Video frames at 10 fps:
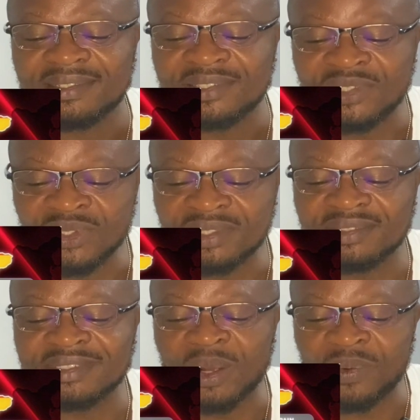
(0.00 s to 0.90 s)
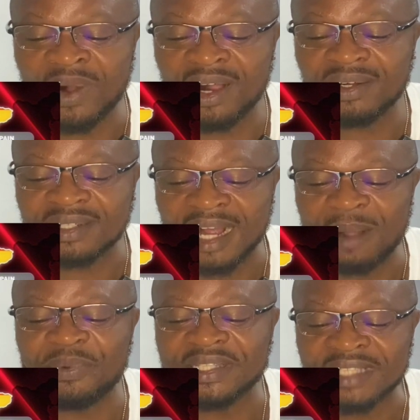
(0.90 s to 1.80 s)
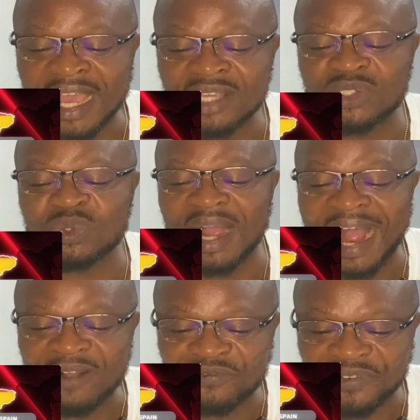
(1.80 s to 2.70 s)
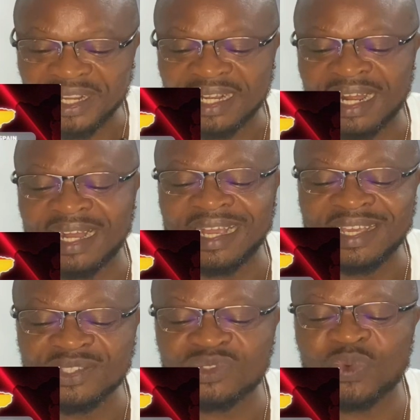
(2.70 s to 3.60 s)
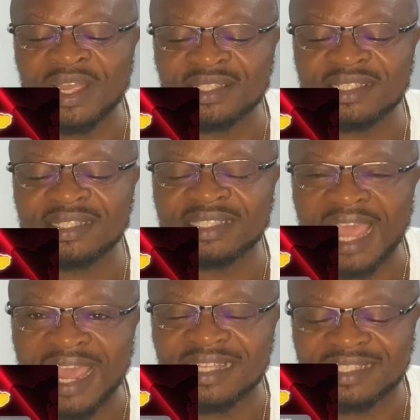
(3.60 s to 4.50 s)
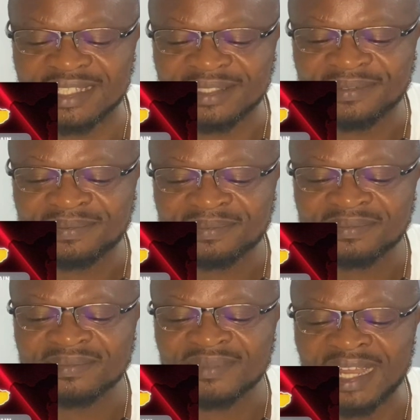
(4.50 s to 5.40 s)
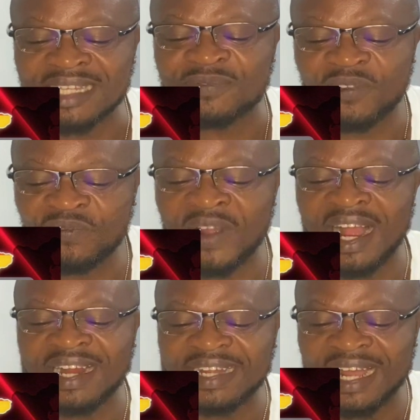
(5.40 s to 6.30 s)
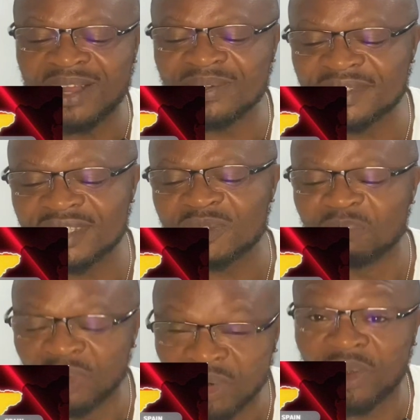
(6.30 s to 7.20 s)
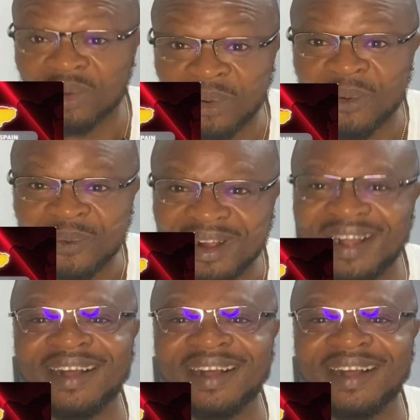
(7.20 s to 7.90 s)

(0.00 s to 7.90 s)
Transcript: The World Cup returns to Africa in 2030 as FIFA announces Morocco,